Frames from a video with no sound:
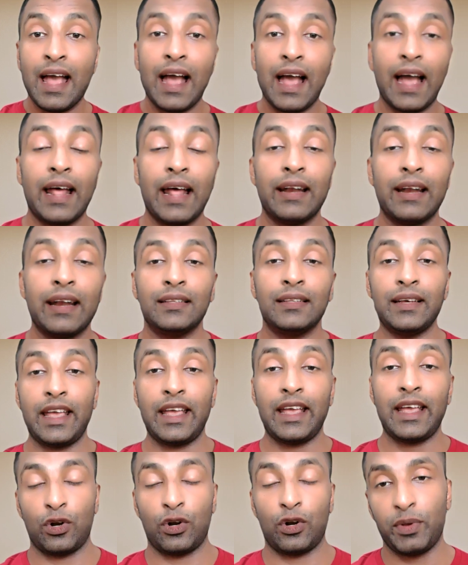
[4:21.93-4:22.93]
and the
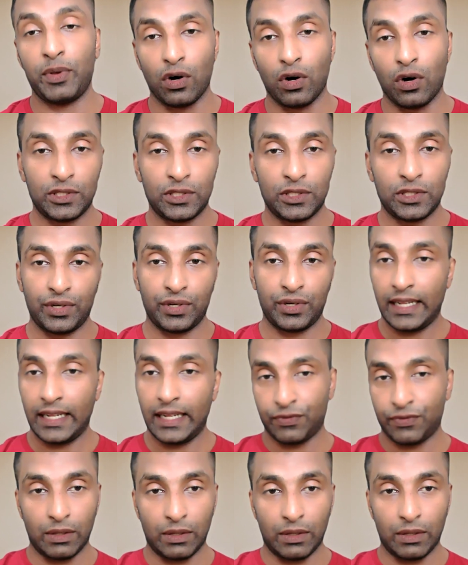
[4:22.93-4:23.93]
economic
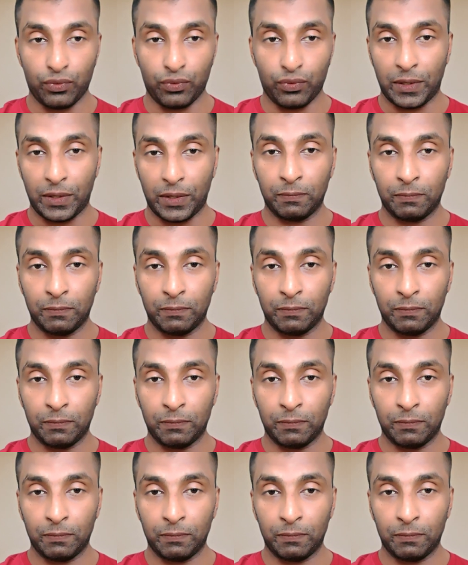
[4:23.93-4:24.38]
opportunities for the poor.